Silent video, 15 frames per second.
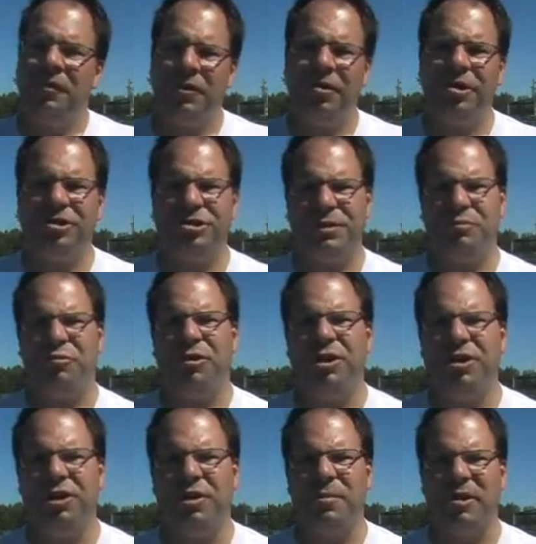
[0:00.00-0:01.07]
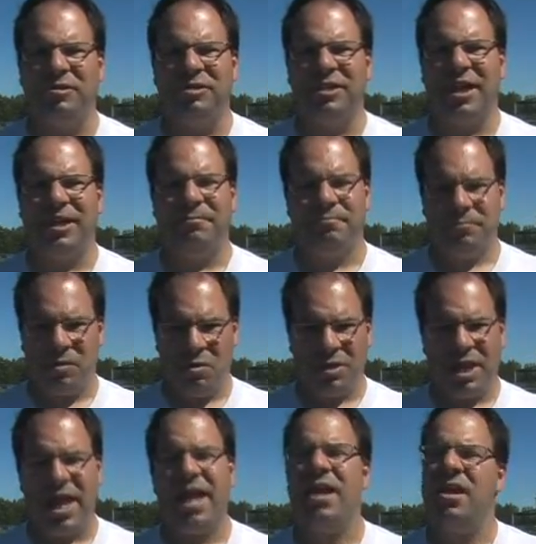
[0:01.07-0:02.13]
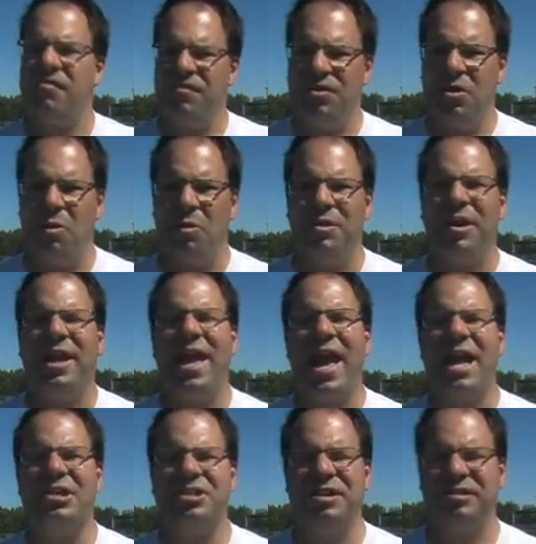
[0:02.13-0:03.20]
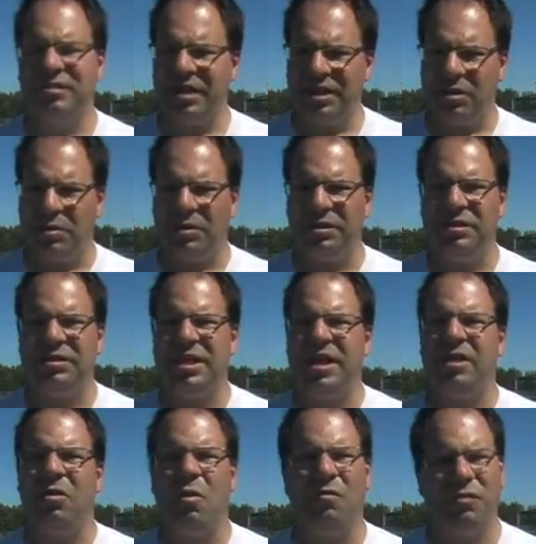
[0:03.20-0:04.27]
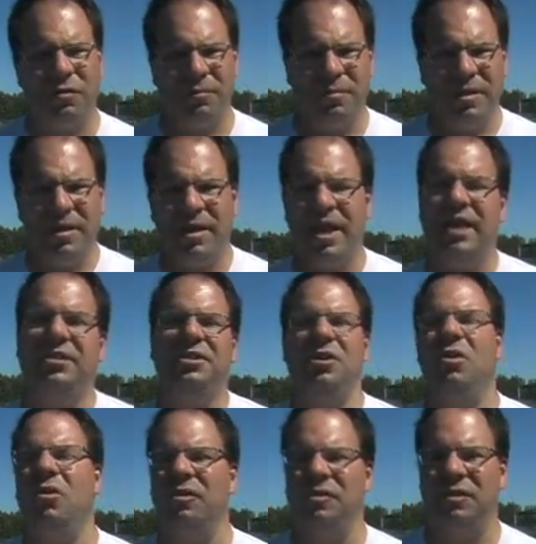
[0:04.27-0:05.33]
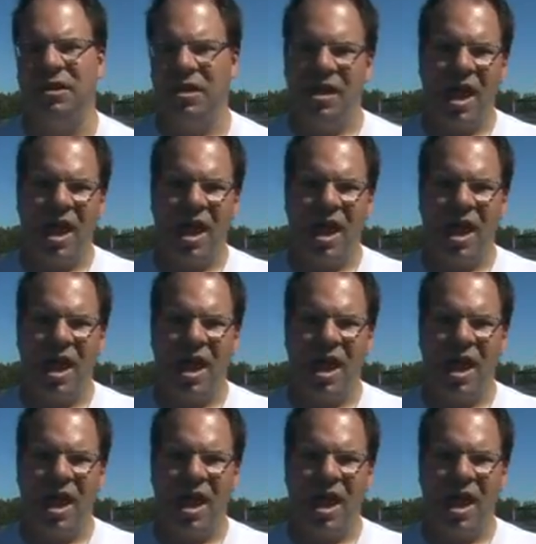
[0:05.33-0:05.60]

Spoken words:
they're usually pretty good about saying, okay, if you know where the cache is and you're willing to take it over, it's yours.